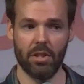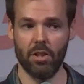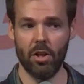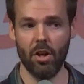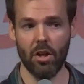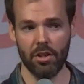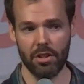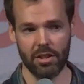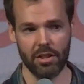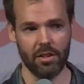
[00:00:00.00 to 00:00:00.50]

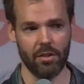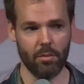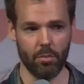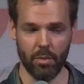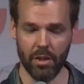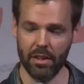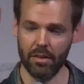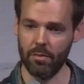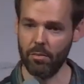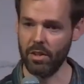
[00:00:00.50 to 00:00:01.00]
caution
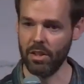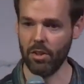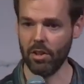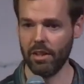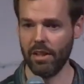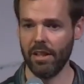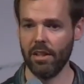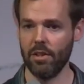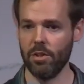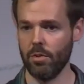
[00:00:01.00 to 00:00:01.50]
when, when
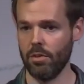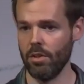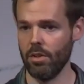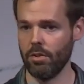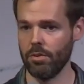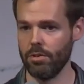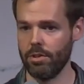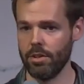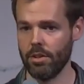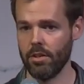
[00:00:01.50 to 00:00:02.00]
looking into a local
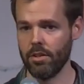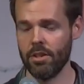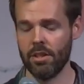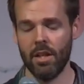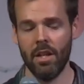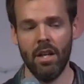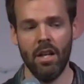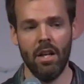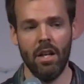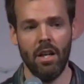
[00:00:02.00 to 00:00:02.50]
church,
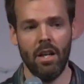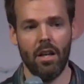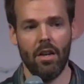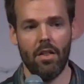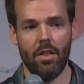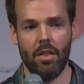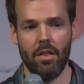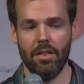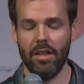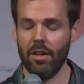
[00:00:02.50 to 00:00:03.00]

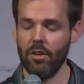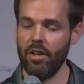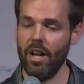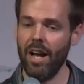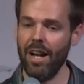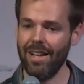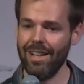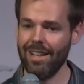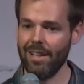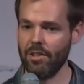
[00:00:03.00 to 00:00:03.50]
they're
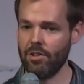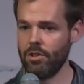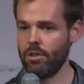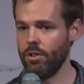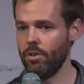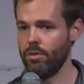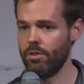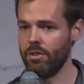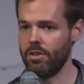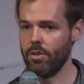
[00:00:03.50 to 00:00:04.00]
not an
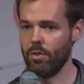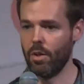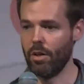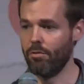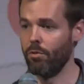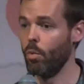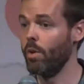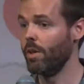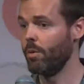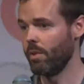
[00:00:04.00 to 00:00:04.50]
excuse to
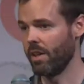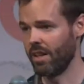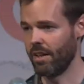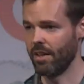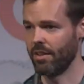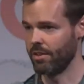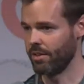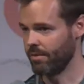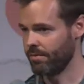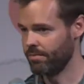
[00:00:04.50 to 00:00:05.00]
avoid one
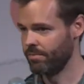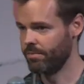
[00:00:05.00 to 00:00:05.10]
another